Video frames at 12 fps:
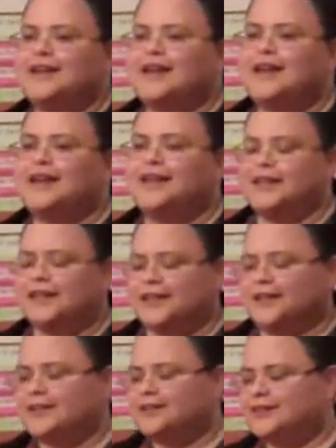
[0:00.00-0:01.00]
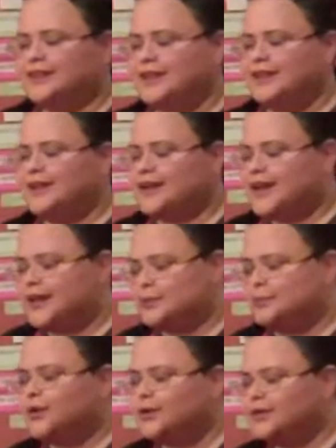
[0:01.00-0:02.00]
And she had a
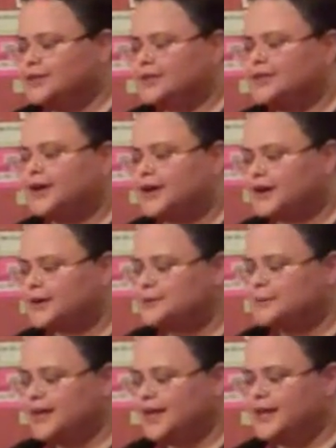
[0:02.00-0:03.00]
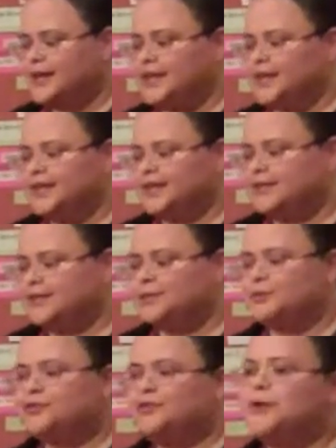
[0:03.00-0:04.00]
mole on her arm, and she
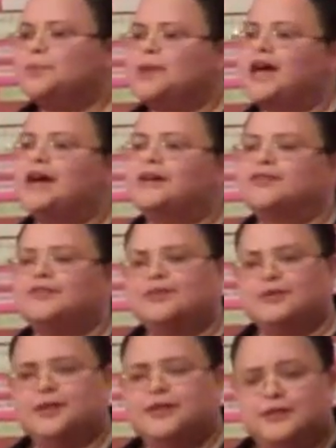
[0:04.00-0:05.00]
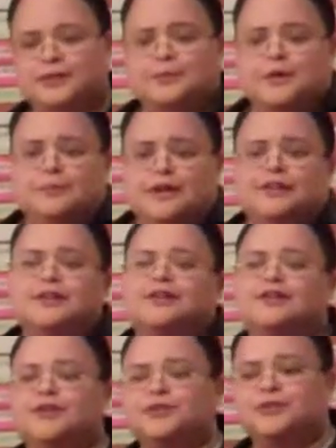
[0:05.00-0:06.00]
was 4 pounds. So I told my mother,
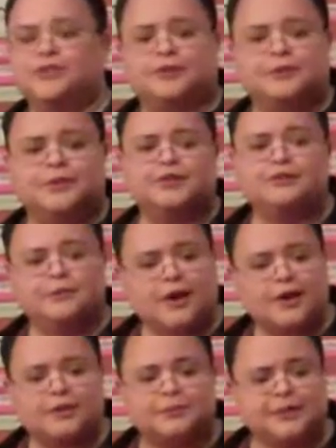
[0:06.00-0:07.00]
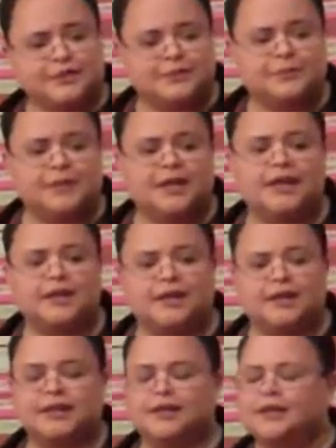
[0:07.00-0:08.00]
she's going to be small, but she'll be
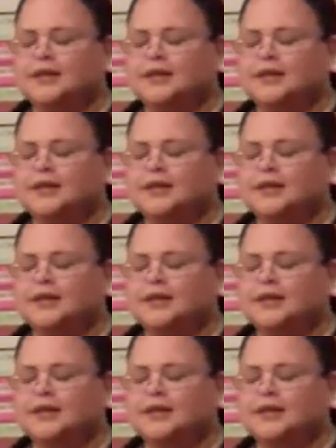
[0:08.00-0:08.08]
healthy.